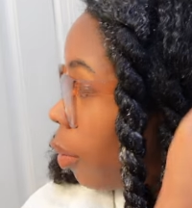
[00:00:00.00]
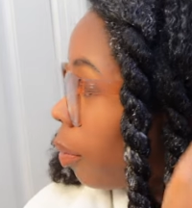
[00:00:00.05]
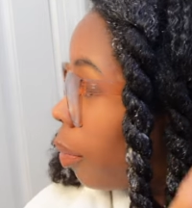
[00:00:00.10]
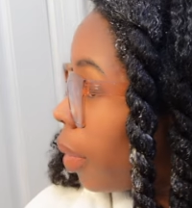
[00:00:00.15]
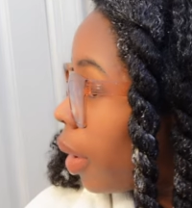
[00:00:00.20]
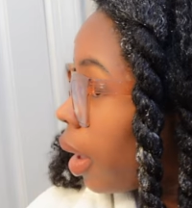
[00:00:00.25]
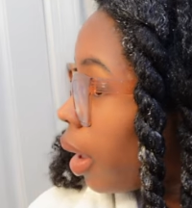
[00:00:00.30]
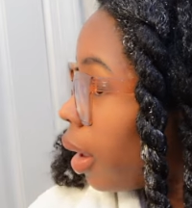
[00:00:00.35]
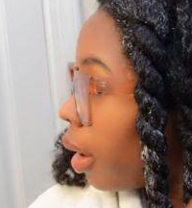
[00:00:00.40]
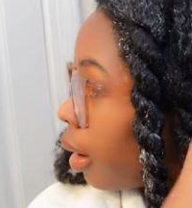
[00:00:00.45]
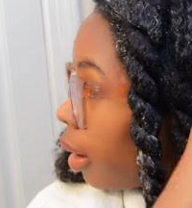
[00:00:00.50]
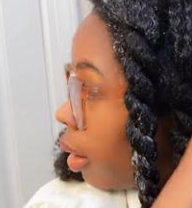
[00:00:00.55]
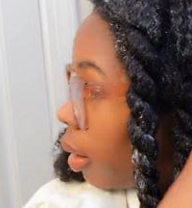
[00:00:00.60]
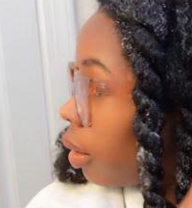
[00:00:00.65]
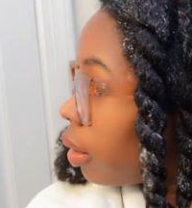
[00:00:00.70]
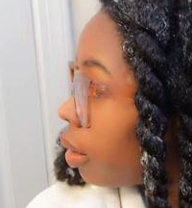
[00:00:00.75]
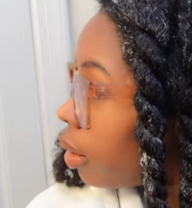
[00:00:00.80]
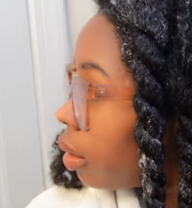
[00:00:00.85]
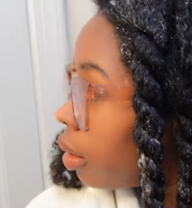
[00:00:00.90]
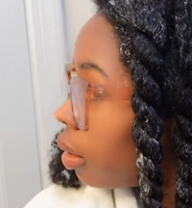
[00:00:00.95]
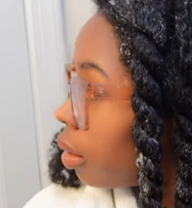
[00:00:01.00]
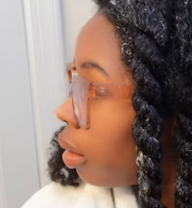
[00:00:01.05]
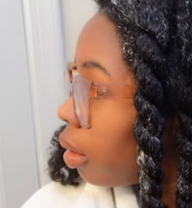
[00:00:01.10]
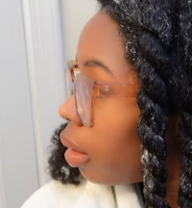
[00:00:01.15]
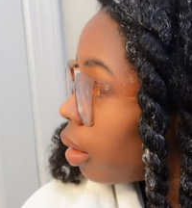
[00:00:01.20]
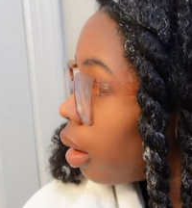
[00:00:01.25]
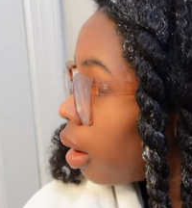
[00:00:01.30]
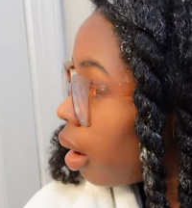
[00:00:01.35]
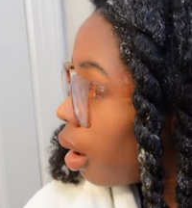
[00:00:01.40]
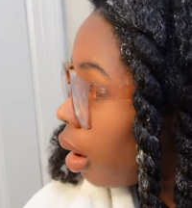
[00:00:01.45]
But,
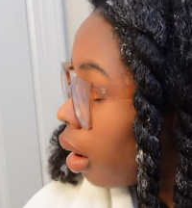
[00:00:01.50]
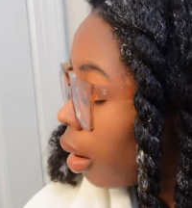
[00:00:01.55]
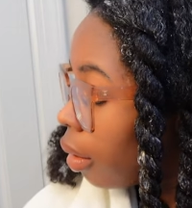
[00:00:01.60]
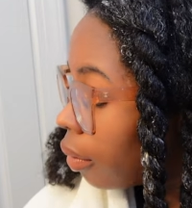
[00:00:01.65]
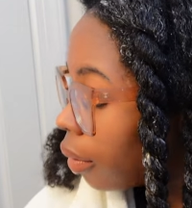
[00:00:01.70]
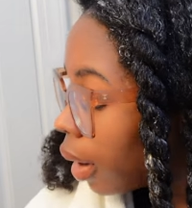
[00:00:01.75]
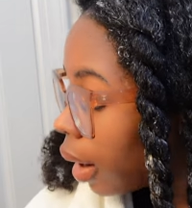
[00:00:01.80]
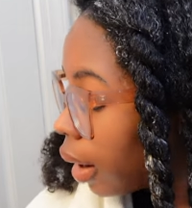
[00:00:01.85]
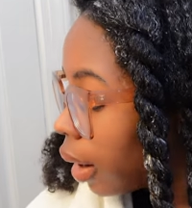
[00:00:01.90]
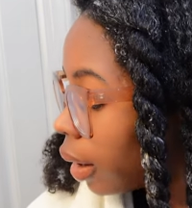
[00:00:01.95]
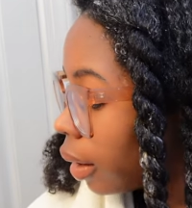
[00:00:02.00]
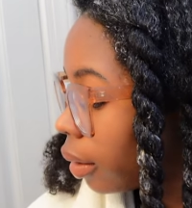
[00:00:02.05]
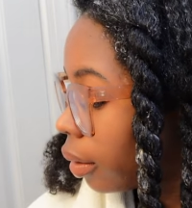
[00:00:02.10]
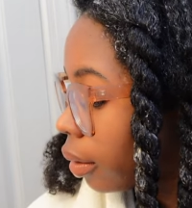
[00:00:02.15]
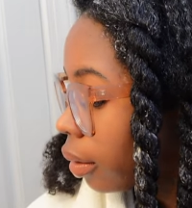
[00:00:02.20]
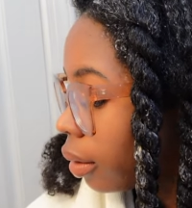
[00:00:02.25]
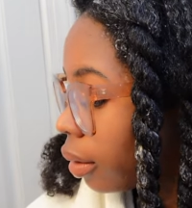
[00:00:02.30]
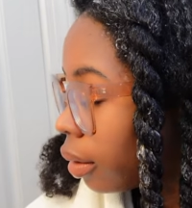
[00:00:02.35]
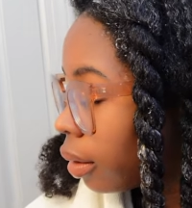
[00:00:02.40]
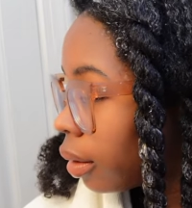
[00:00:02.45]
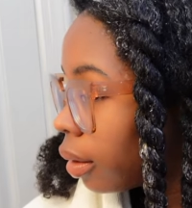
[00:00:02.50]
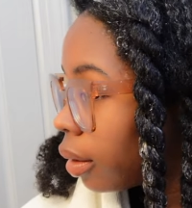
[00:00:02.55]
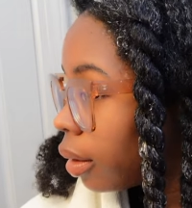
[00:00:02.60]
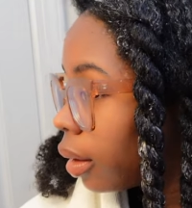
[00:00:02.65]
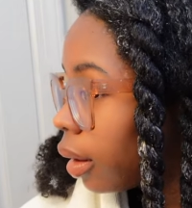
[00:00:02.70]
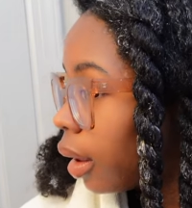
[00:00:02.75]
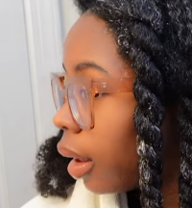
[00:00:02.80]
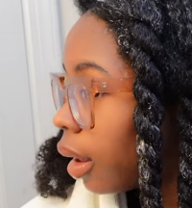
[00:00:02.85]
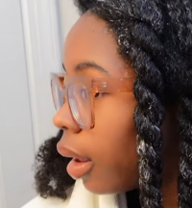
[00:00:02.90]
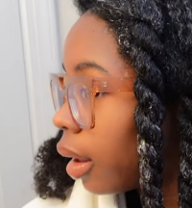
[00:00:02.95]
all right.
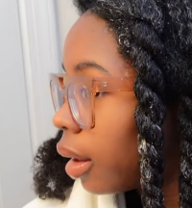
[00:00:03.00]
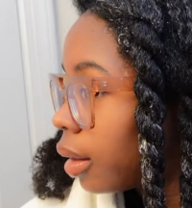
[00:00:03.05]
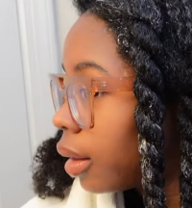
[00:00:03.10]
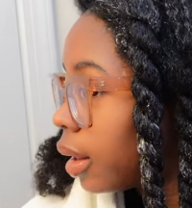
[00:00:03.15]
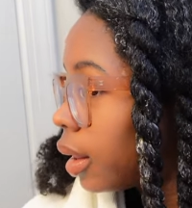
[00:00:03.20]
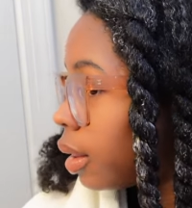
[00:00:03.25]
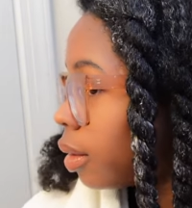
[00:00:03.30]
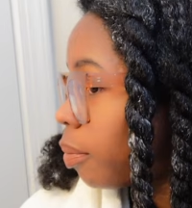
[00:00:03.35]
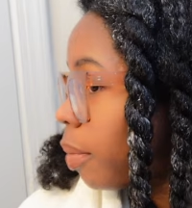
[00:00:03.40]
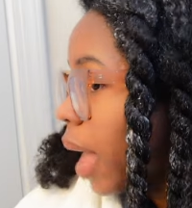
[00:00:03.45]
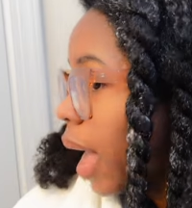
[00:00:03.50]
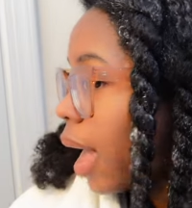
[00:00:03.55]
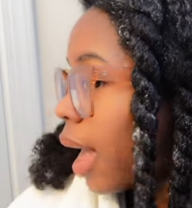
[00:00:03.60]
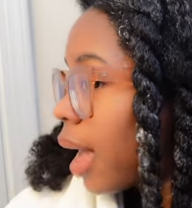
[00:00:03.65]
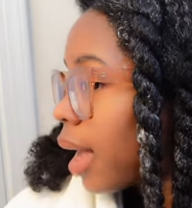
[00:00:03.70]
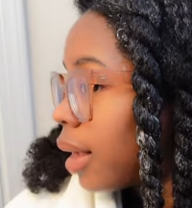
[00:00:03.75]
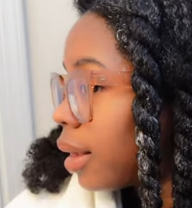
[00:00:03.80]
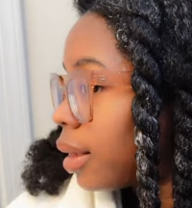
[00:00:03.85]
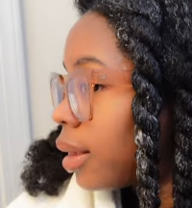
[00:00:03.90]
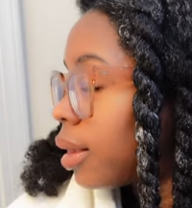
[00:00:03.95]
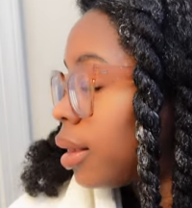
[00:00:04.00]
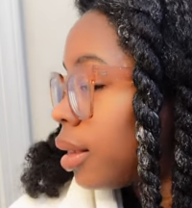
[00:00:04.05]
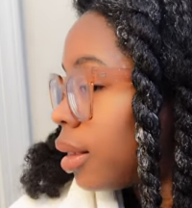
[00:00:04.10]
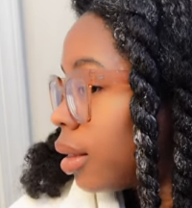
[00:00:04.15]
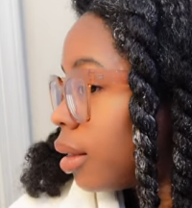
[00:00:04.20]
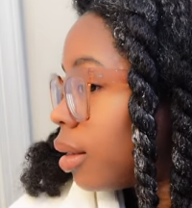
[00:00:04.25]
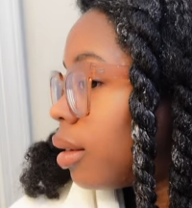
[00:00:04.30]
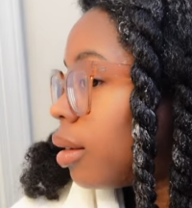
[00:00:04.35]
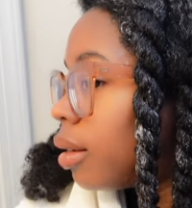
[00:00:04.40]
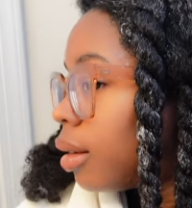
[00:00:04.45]
Yeah, this mask,
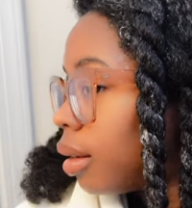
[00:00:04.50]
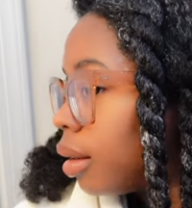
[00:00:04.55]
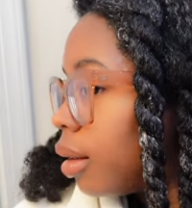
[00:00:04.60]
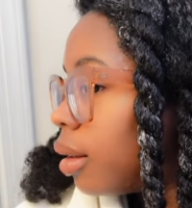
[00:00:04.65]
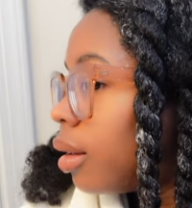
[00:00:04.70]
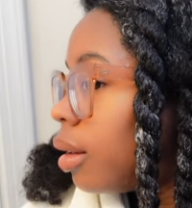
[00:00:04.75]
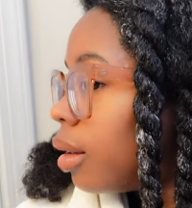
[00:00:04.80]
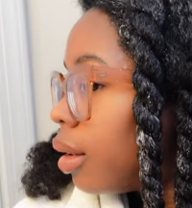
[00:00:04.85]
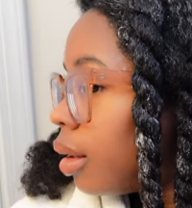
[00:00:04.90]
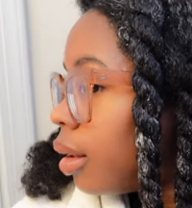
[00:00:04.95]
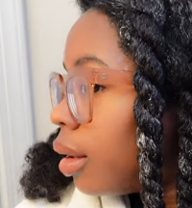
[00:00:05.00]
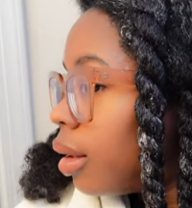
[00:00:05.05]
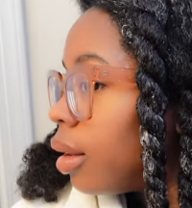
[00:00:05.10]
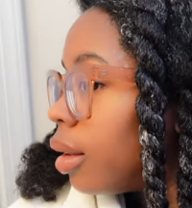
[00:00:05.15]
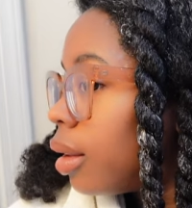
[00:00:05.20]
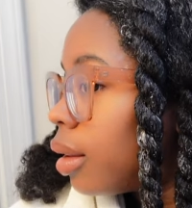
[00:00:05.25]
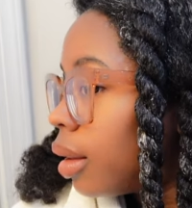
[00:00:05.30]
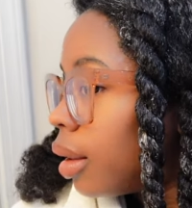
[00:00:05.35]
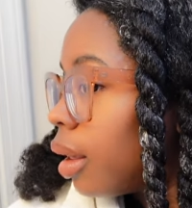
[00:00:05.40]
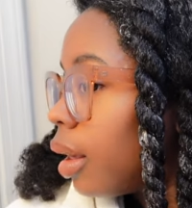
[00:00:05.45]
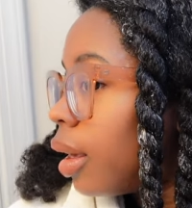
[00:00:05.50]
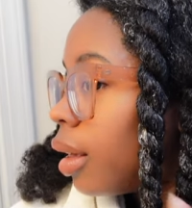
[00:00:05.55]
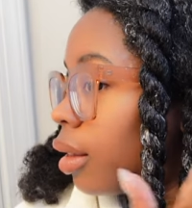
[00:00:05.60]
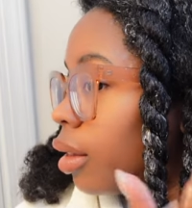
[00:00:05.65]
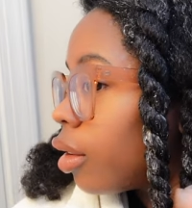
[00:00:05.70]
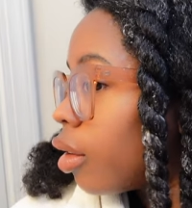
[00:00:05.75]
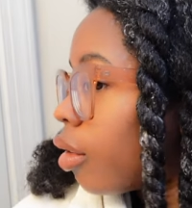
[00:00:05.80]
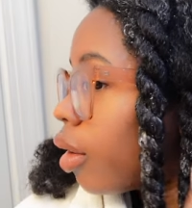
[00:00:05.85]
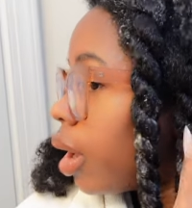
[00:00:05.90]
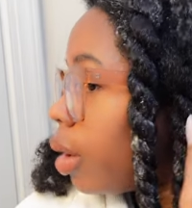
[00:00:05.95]

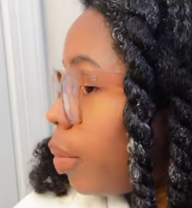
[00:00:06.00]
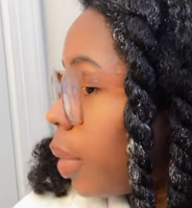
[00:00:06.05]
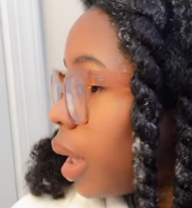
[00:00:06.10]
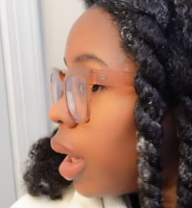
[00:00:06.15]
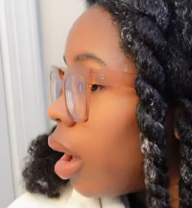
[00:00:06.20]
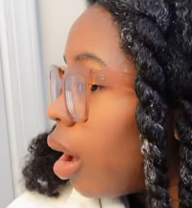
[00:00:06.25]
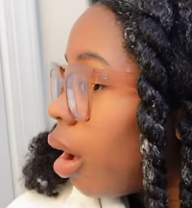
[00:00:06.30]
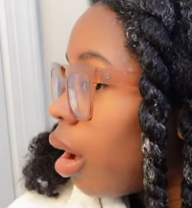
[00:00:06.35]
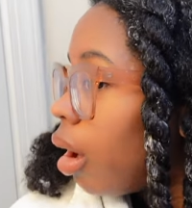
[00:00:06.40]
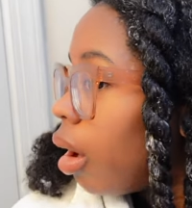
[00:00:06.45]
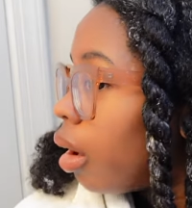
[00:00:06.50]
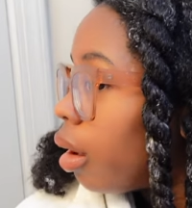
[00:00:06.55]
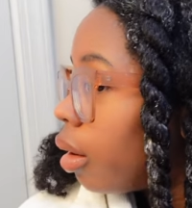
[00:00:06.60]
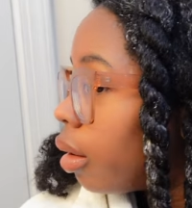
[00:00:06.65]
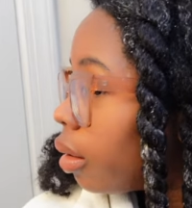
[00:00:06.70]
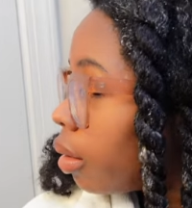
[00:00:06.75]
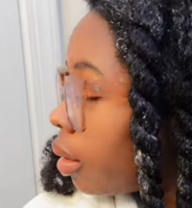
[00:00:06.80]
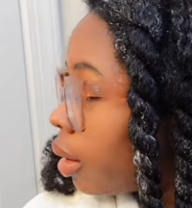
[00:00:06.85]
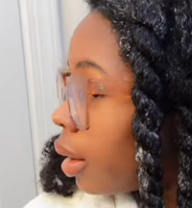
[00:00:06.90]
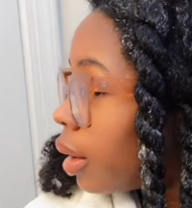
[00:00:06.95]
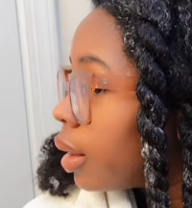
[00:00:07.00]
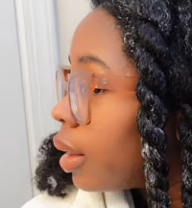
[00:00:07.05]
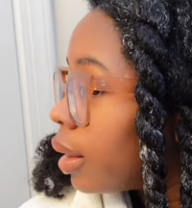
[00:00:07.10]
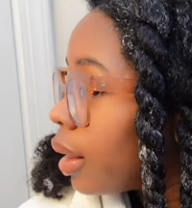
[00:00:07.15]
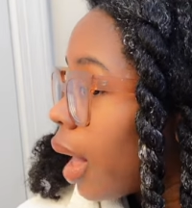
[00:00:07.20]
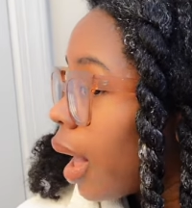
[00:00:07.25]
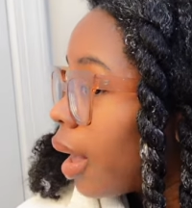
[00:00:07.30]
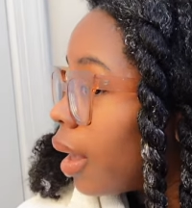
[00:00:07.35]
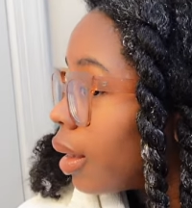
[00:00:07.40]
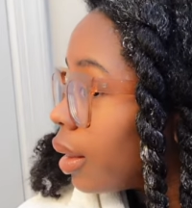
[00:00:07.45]
it's creamy, y'all. It's
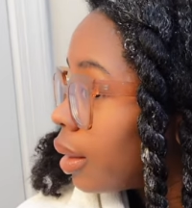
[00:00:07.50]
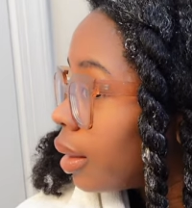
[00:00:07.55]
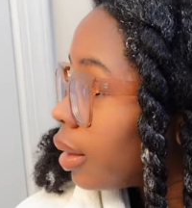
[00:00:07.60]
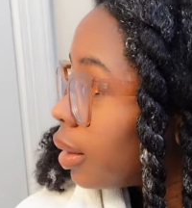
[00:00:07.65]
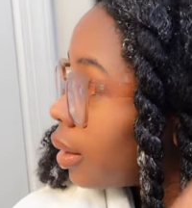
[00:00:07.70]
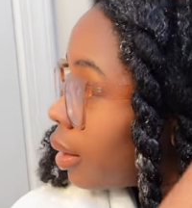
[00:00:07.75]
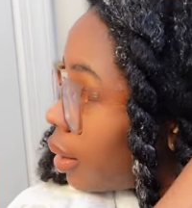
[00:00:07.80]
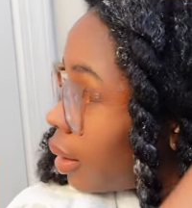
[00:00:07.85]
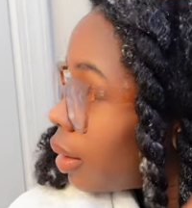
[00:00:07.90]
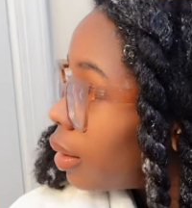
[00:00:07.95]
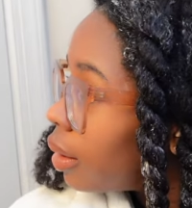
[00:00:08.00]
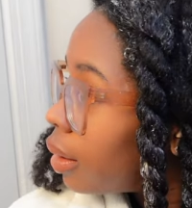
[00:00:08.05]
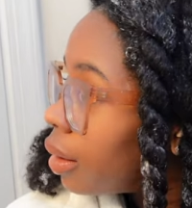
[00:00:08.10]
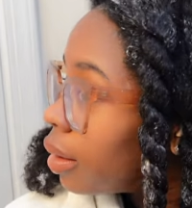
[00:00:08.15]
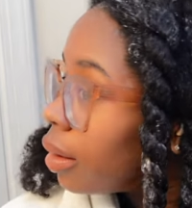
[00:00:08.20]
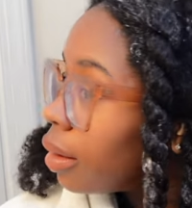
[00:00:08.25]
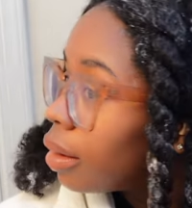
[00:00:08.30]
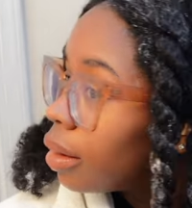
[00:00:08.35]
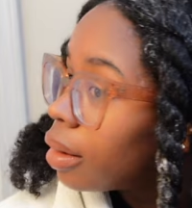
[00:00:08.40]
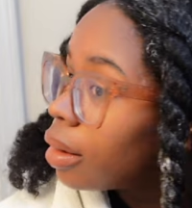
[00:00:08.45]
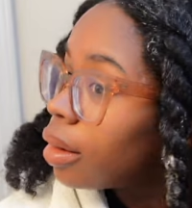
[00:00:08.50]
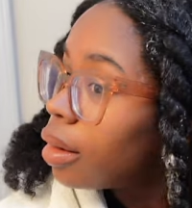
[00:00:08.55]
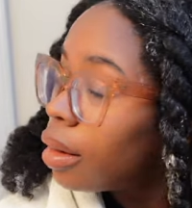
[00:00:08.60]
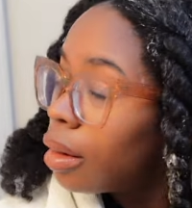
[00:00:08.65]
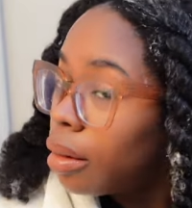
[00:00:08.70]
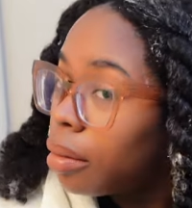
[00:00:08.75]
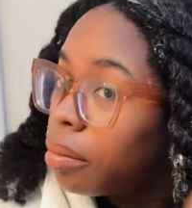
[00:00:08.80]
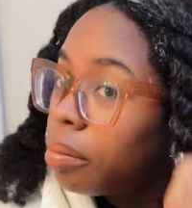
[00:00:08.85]
nice.